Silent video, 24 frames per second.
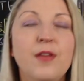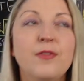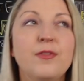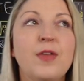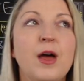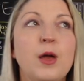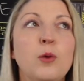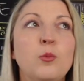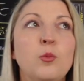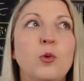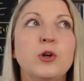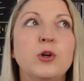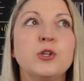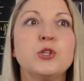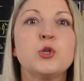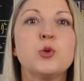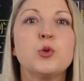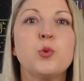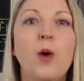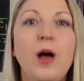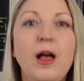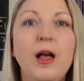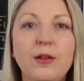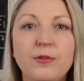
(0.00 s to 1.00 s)
than one
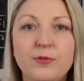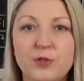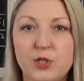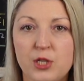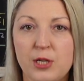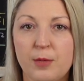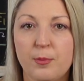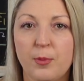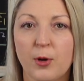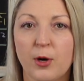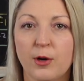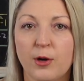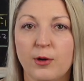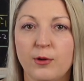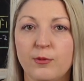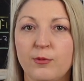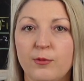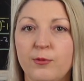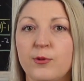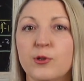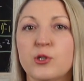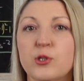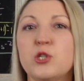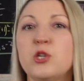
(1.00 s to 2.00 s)
12G burn
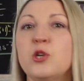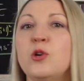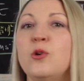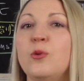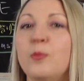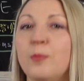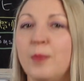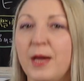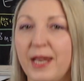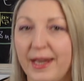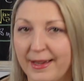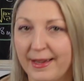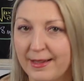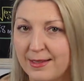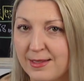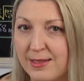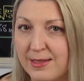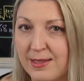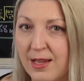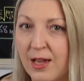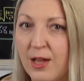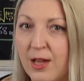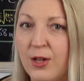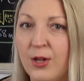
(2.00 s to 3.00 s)
for 2
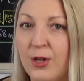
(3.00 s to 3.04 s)
minutes.